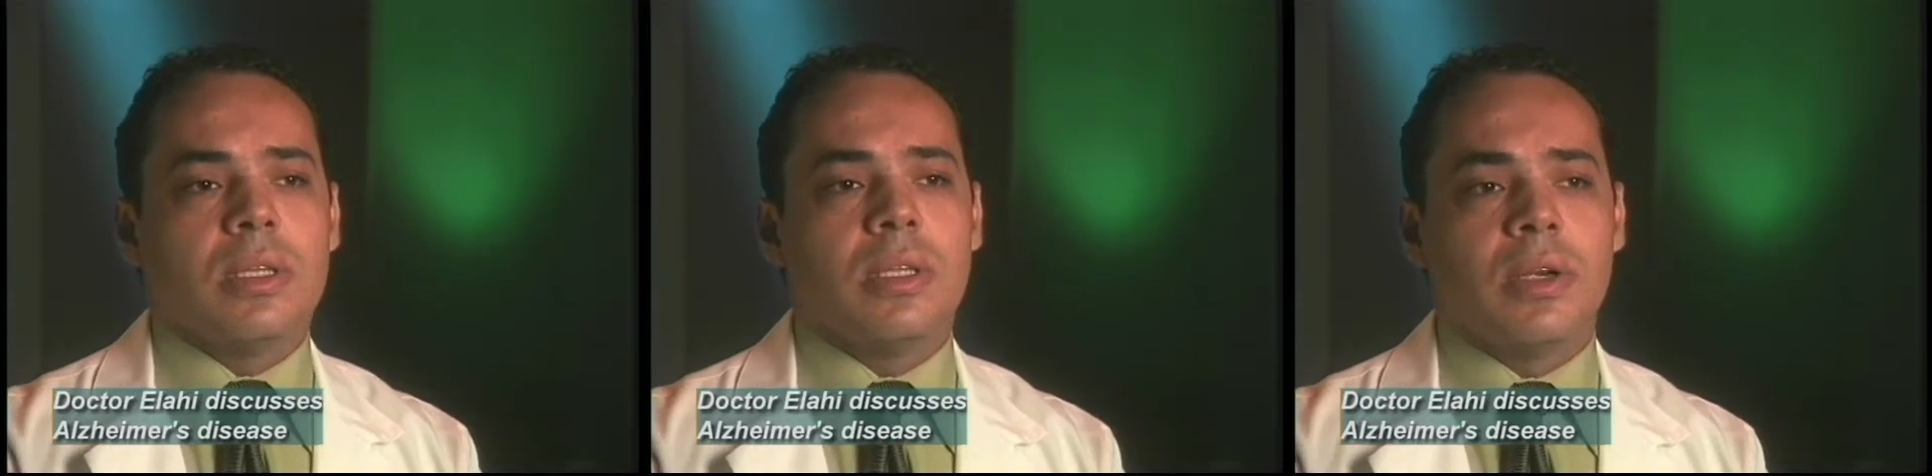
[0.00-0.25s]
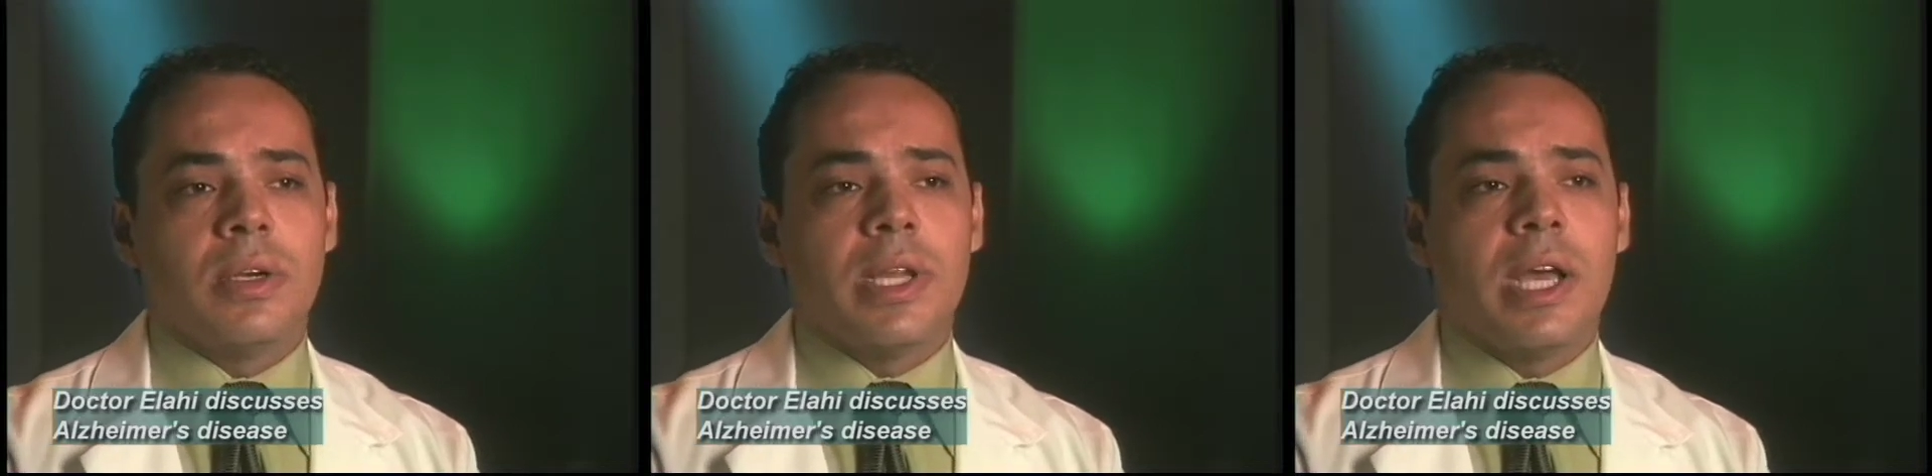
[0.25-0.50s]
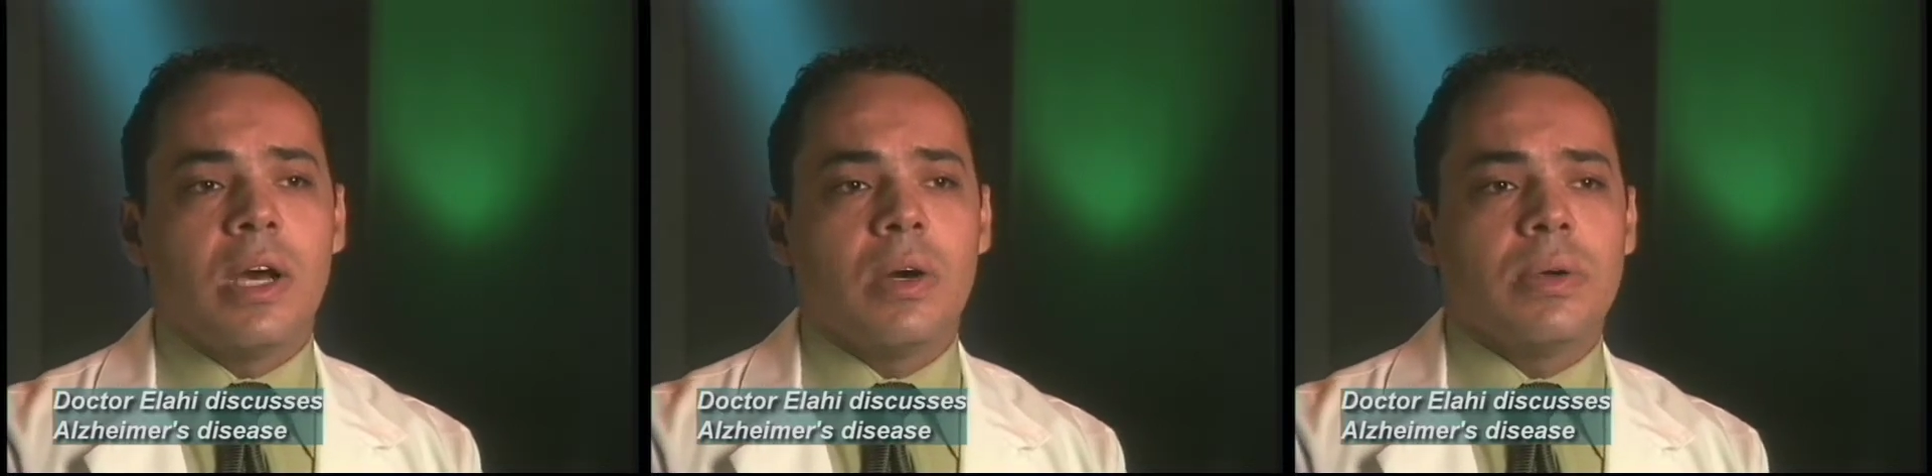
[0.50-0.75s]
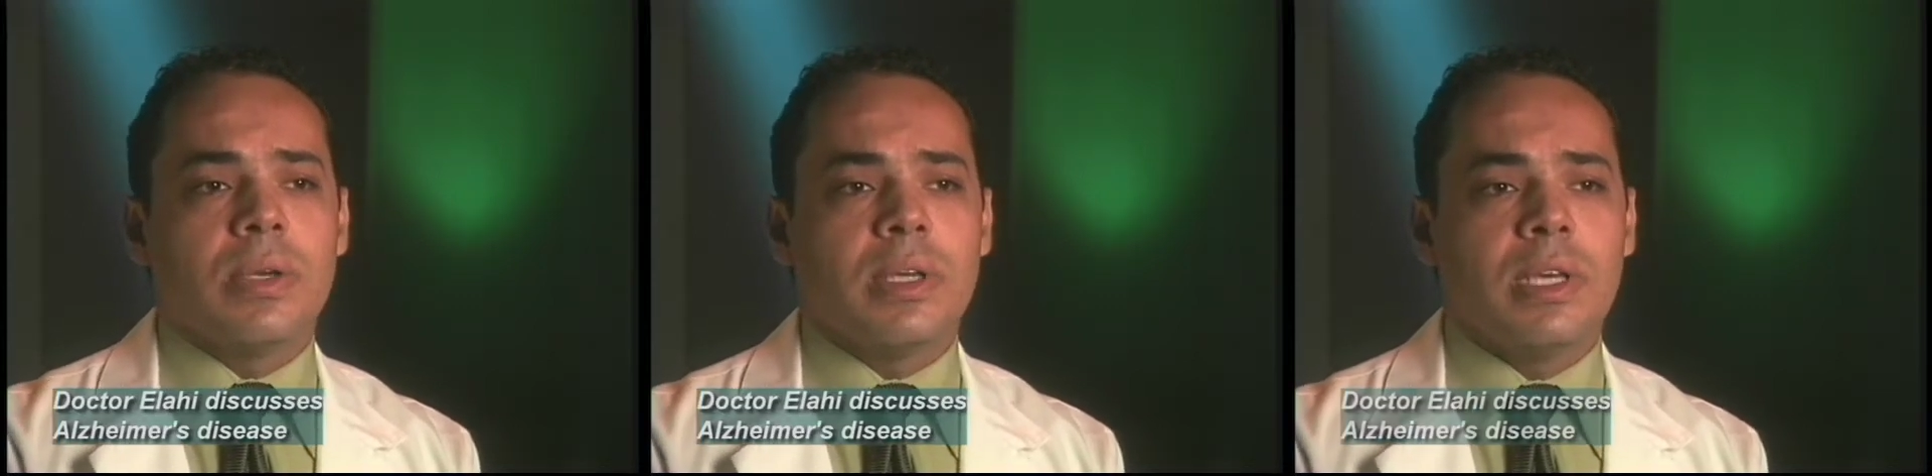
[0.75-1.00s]
There are
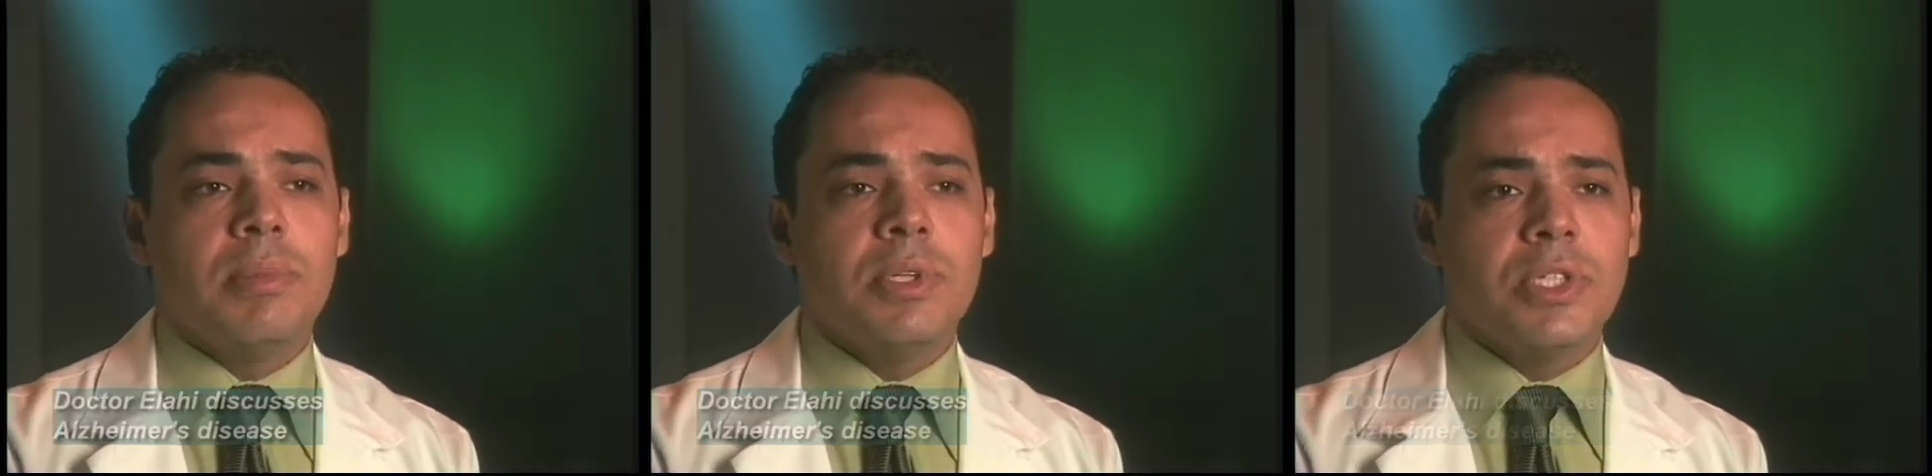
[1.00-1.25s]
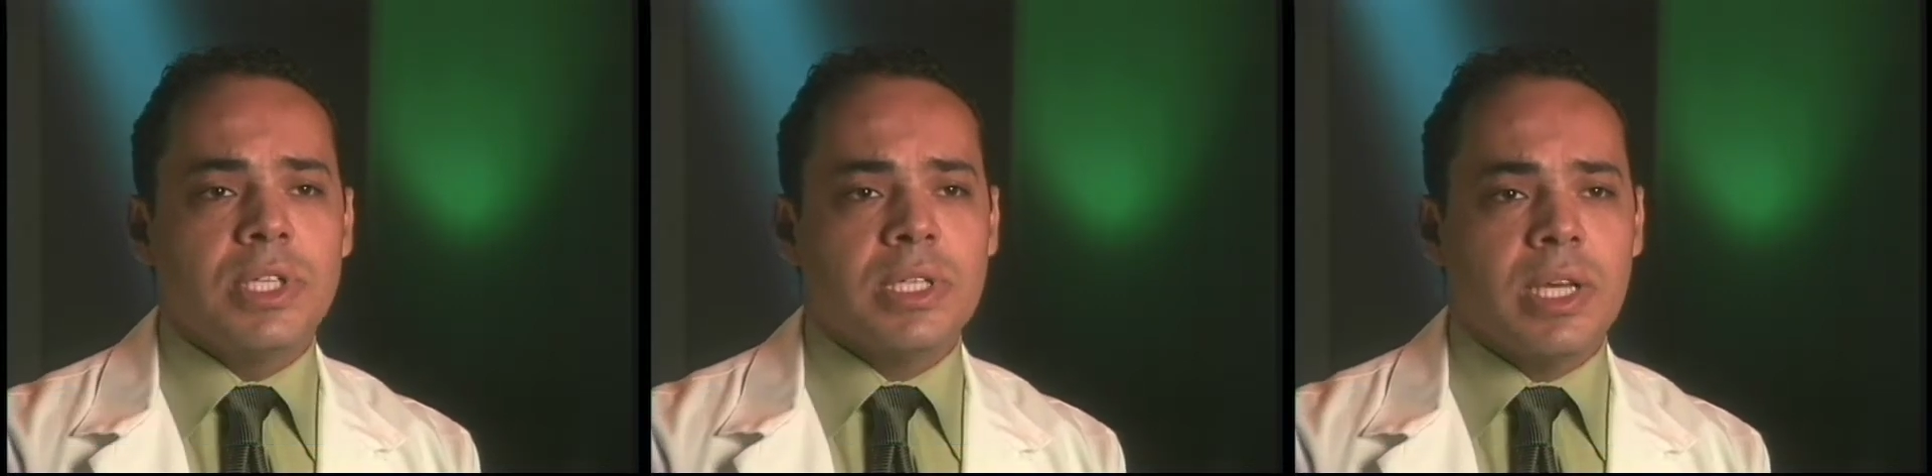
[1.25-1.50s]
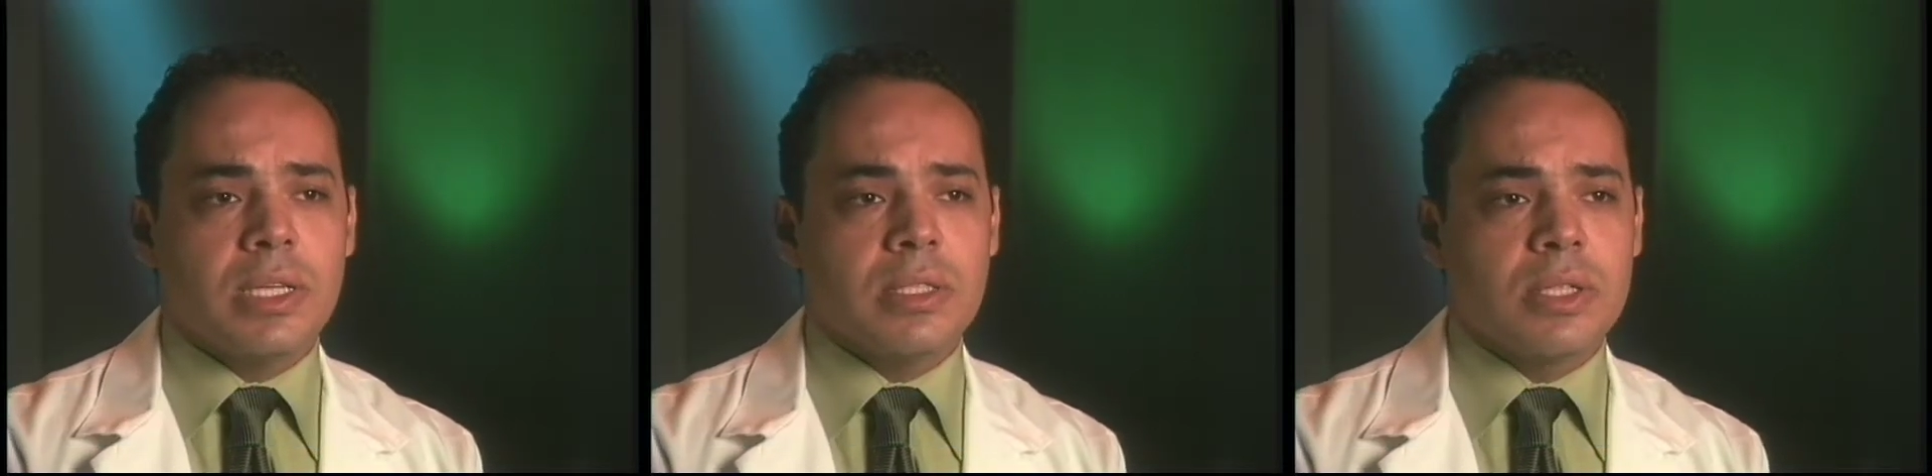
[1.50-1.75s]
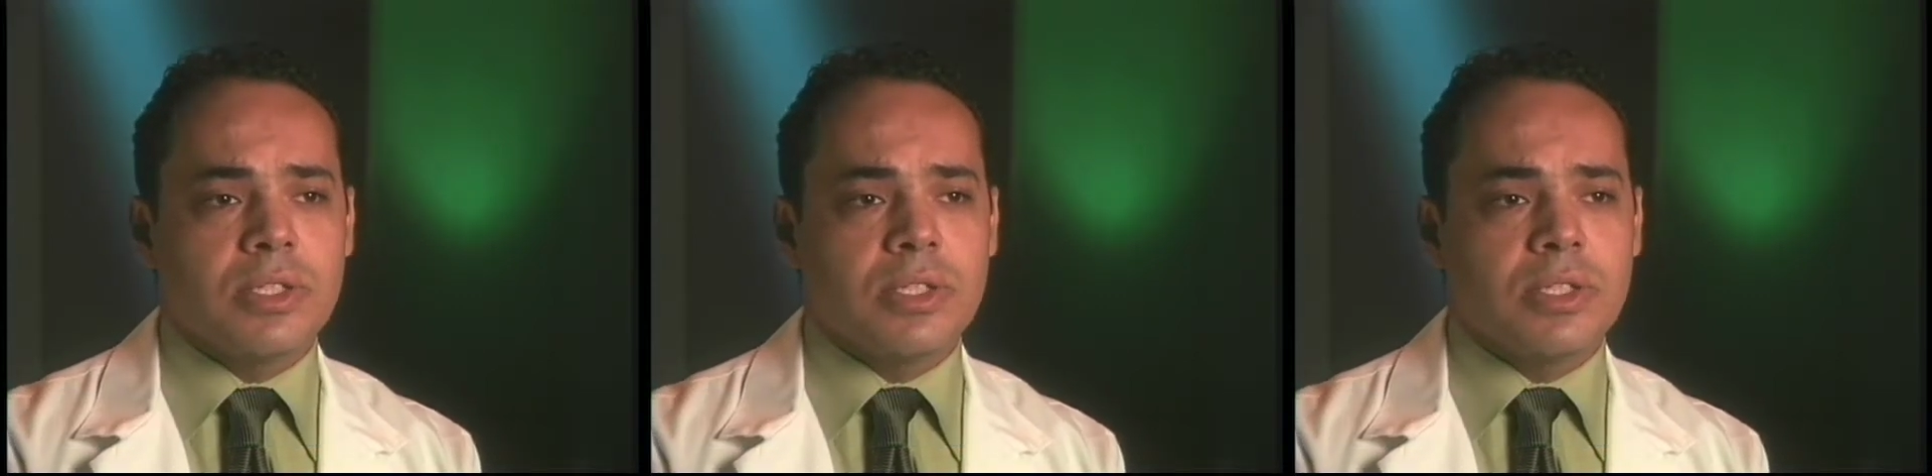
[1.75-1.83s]
now imaging tests